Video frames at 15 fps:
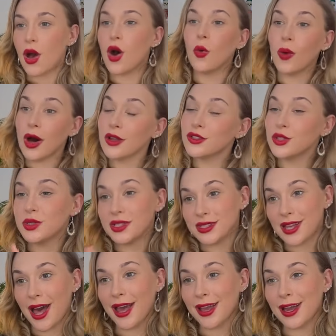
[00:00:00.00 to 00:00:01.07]
world you
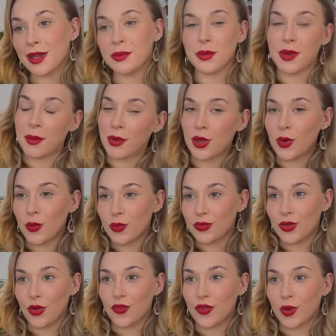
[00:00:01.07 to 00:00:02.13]
desired, but maybe you
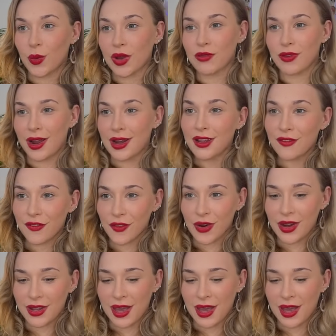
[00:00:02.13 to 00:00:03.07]
don't feel quite ready for it.